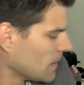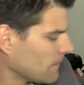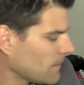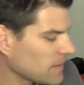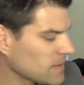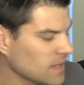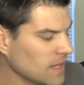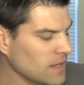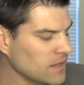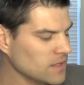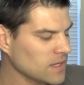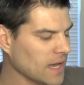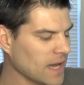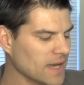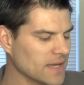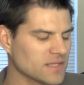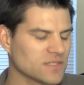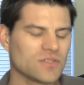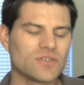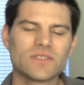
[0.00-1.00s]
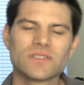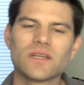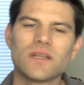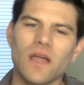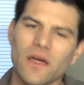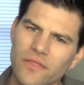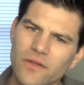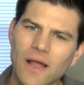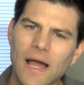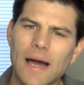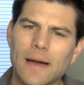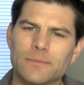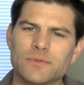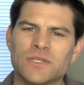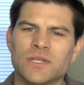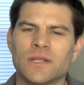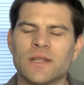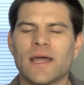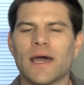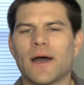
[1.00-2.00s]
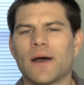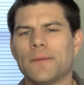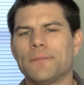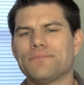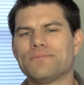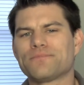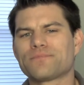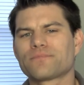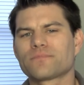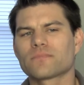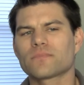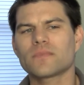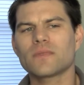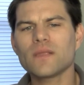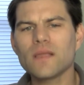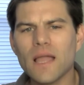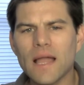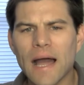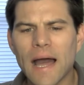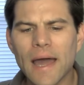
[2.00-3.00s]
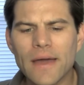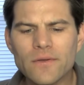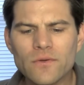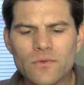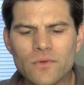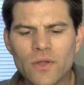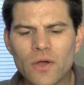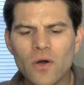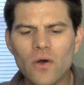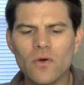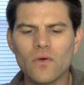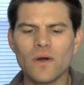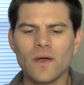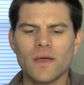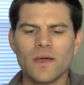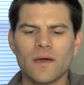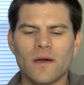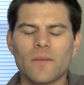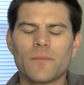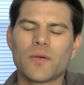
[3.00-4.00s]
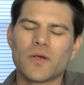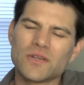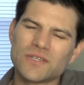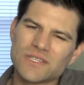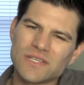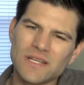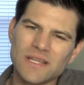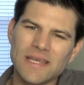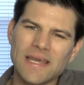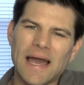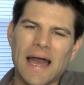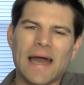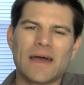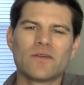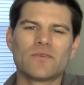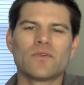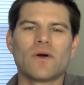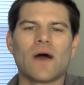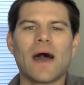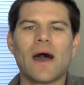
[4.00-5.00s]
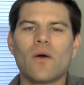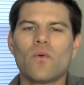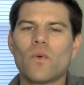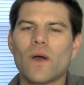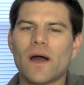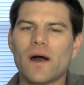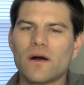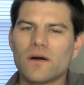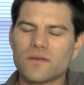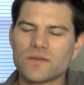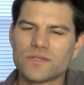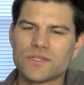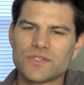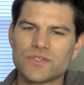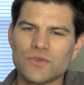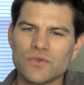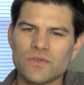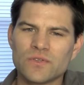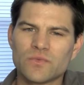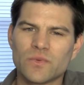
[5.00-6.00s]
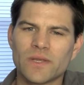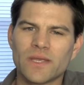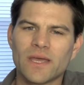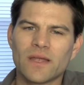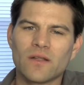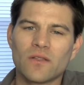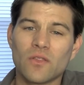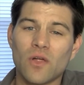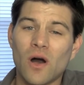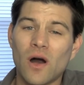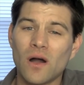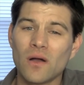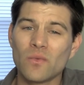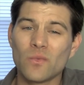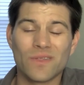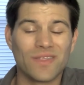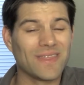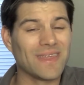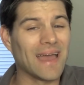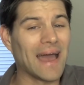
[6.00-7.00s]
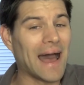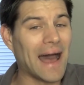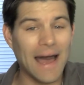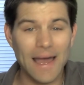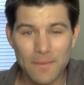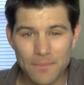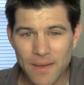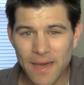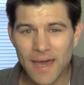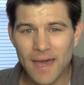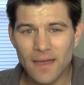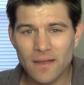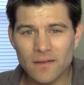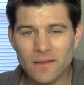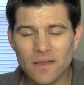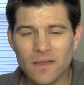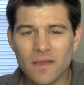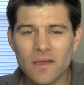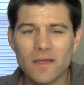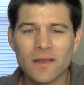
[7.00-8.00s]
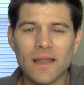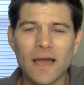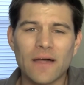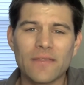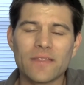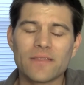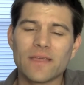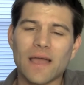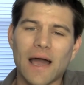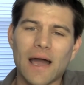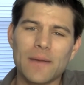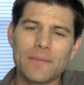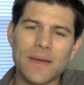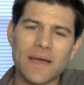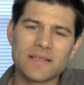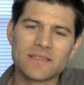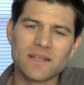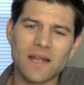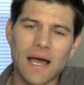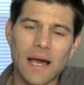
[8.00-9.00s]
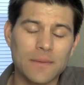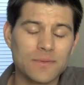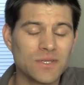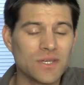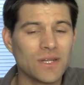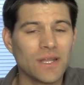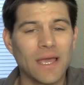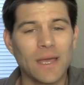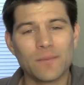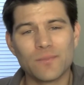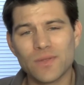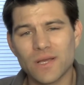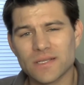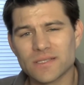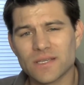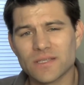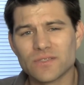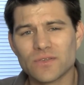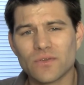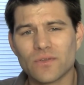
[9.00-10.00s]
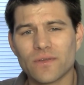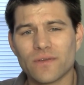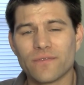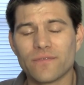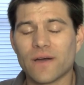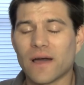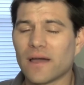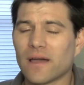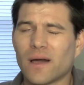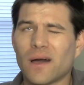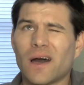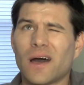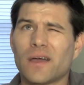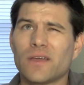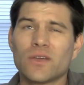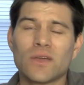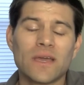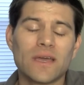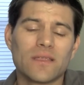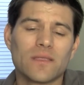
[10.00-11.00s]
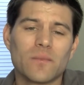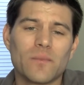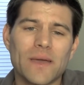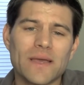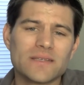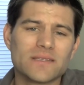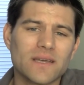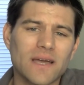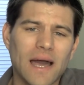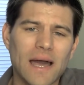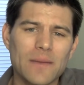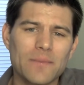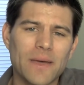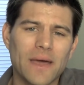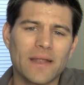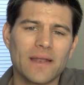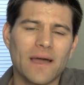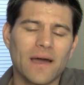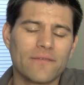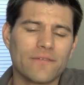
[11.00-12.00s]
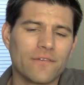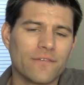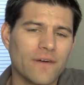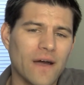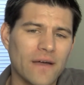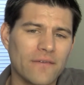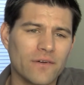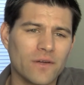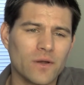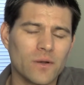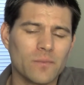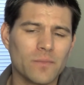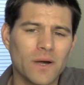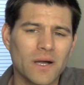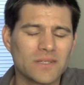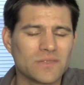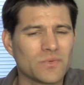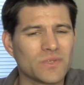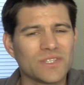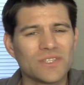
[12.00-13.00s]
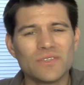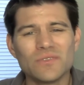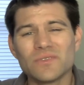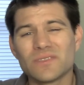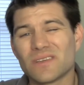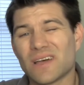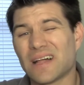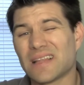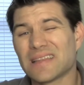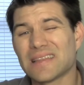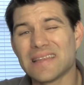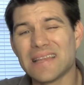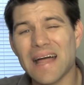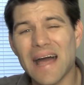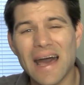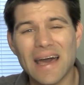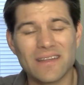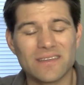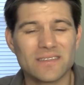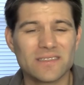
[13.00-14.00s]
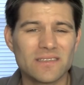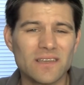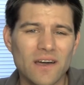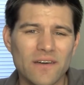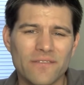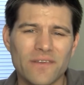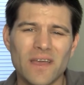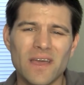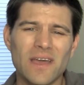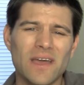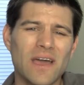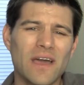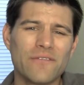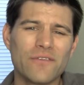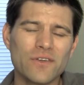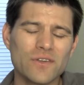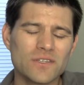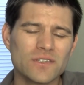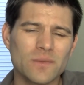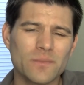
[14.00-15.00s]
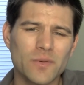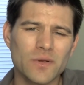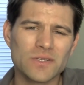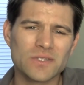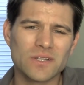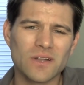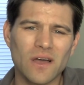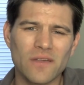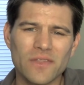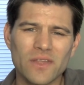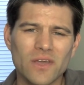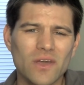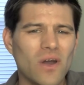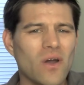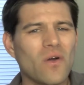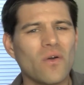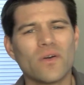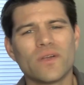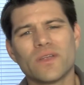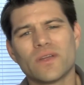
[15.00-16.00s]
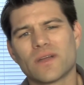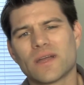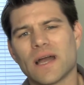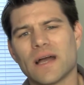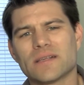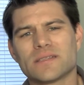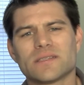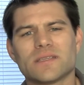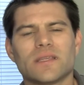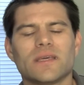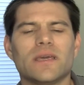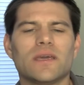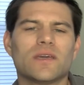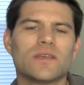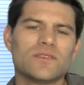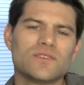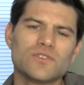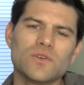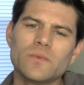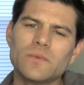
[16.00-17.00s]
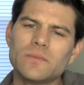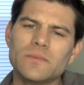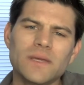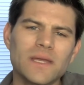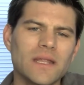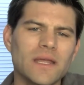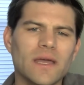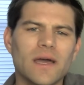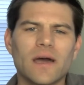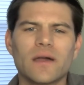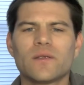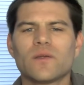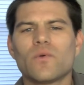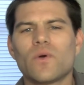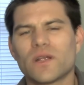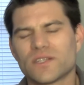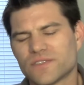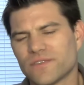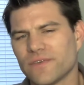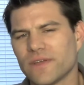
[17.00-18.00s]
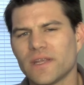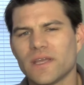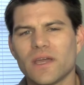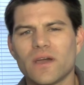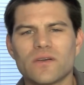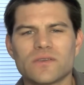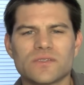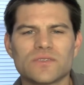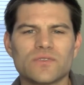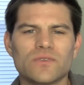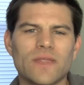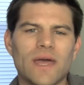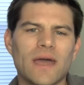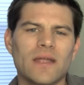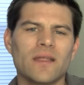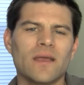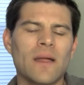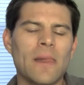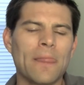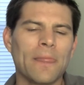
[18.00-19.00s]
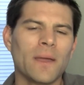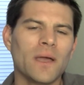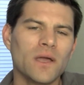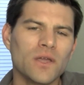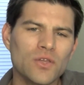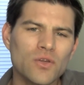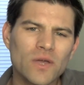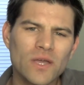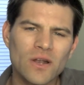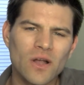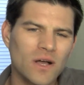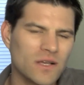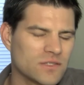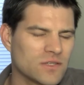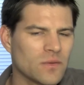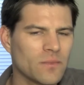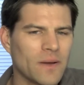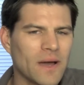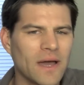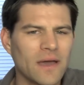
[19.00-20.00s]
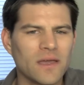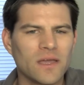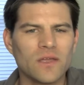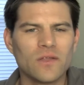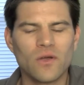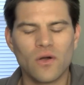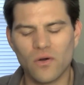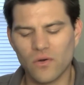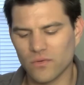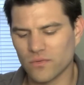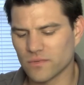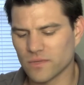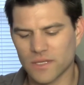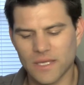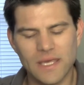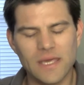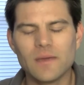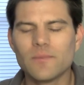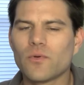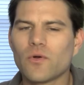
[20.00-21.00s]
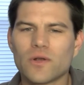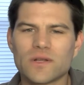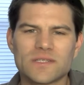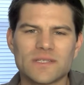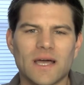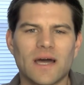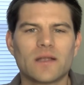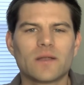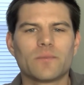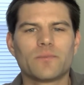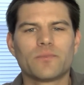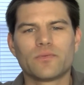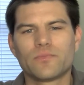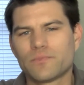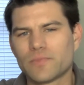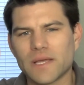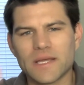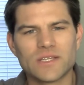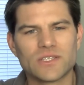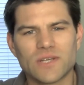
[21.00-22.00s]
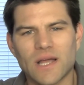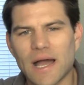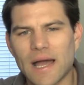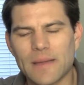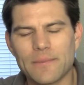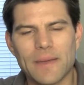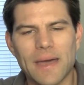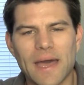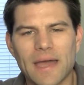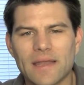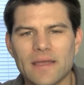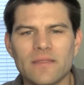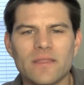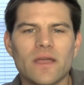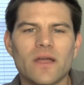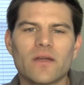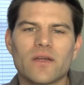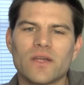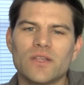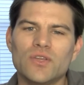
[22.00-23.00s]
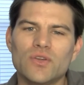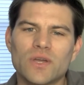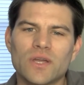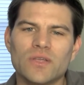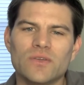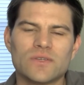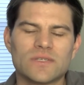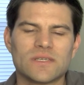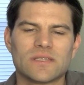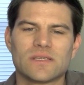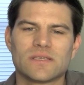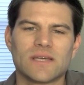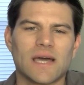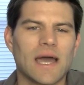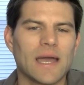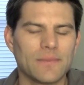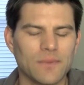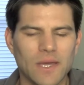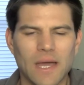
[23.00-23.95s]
But then, guys, there's another option now. I don't know, personally, I don't know how well students would get along with the iPad, now that the iPad's an option, and plus it's only, you can get the basic iPad now for $500, which does a lot of stuff. If you're just a person on the go and you're constantly consuming media and you watch videos and do that, you can also buy, keyboards now to place your iPad in there and you can use it to type.